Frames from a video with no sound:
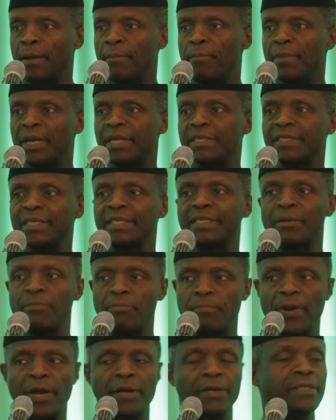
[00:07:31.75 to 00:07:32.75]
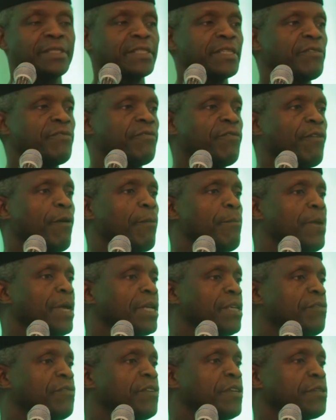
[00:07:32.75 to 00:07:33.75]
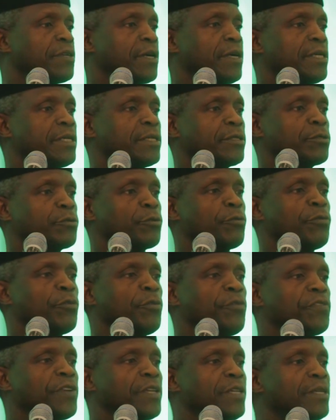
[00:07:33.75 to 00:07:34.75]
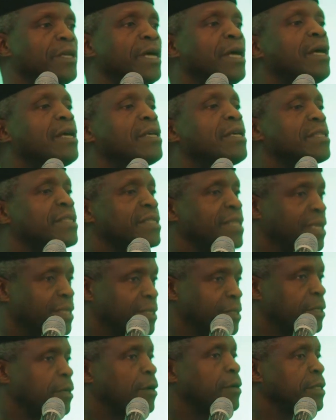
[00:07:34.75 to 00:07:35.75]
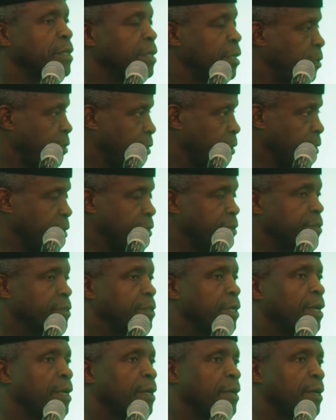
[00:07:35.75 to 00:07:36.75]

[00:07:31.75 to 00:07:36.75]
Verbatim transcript: makes it imperative for beneficiaries to fulfill certain conditions